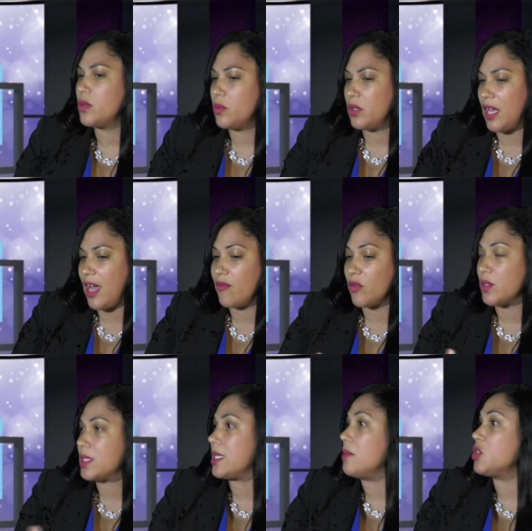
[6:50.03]
we would have a
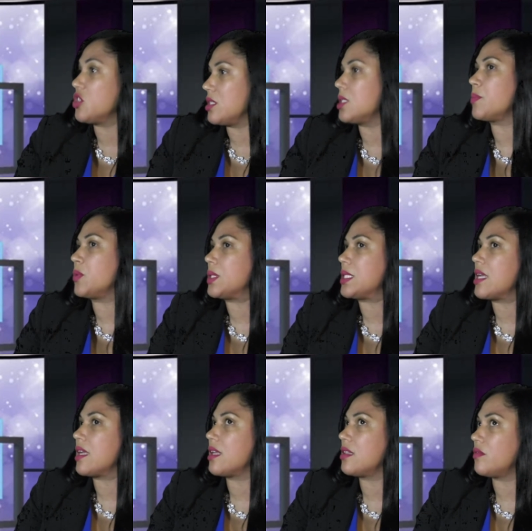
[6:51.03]
receptionist per
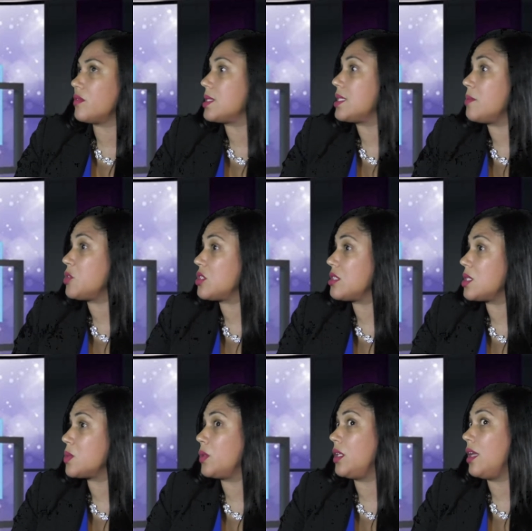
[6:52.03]
se, and the
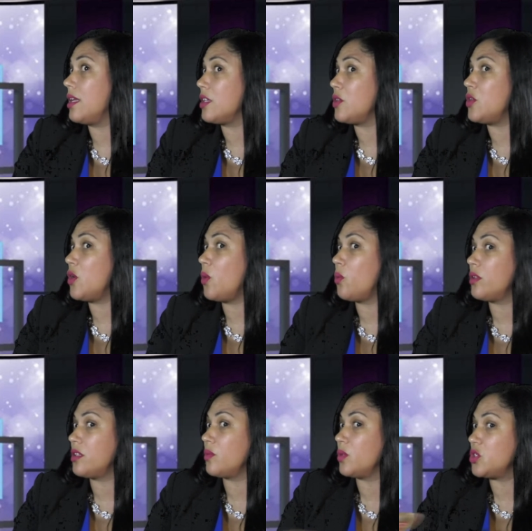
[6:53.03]
receptionist would let you know
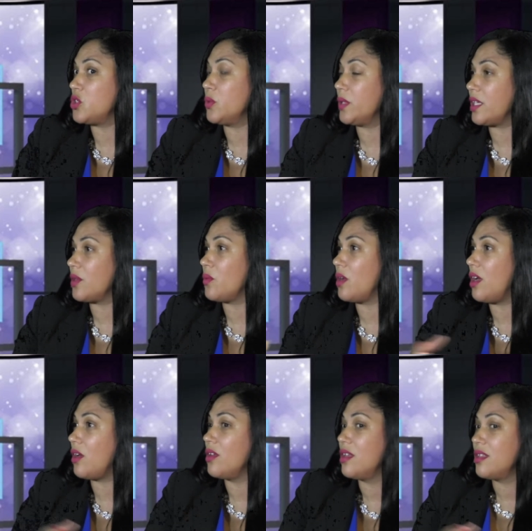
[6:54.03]
what they were doing
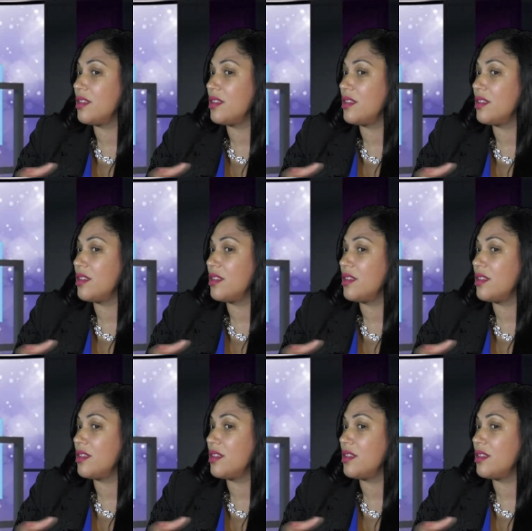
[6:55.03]
while